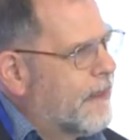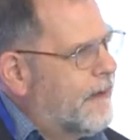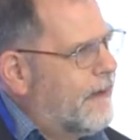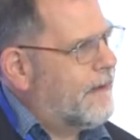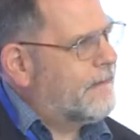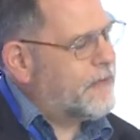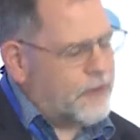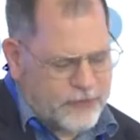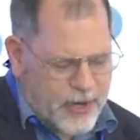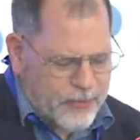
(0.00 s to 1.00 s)

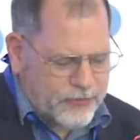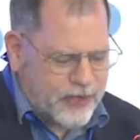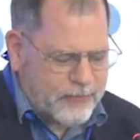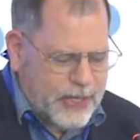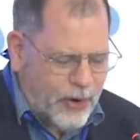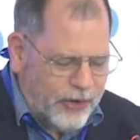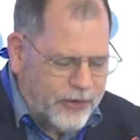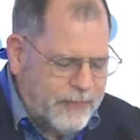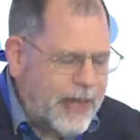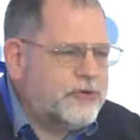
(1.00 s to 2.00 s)
Those numbers can be hard
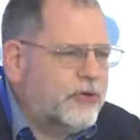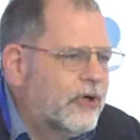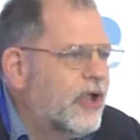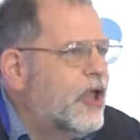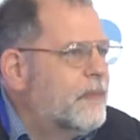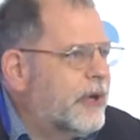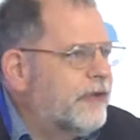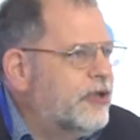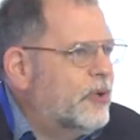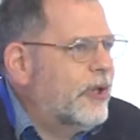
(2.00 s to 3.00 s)
to measure, but
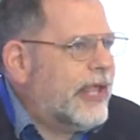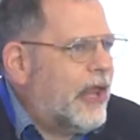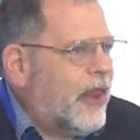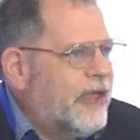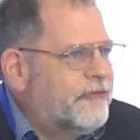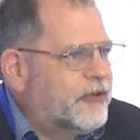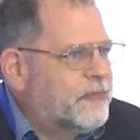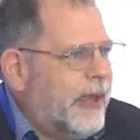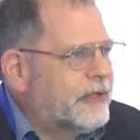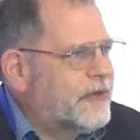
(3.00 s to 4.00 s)
if you look at life
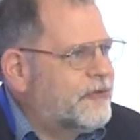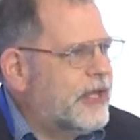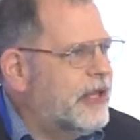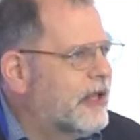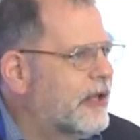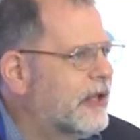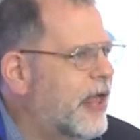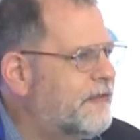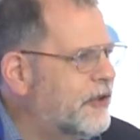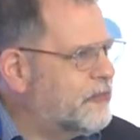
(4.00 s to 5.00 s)
expectancy
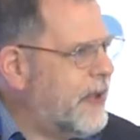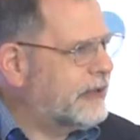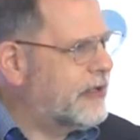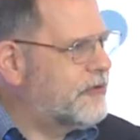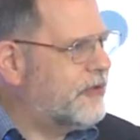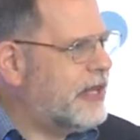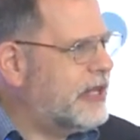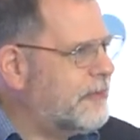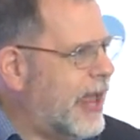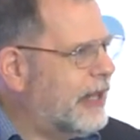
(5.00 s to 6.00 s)

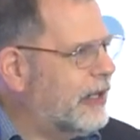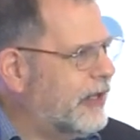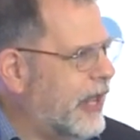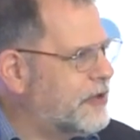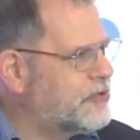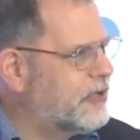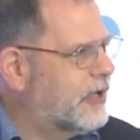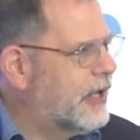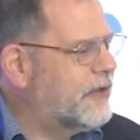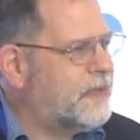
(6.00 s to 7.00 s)
in Bangladesh is